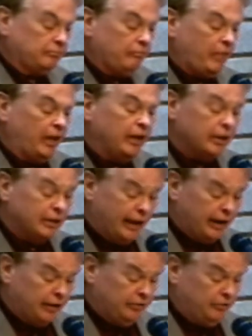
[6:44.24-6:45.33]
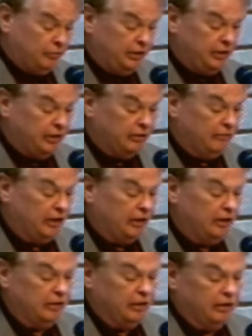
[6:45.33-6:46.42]
and the last week of
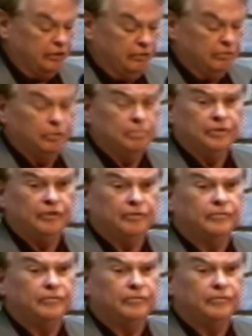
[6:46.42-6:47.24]
our groups.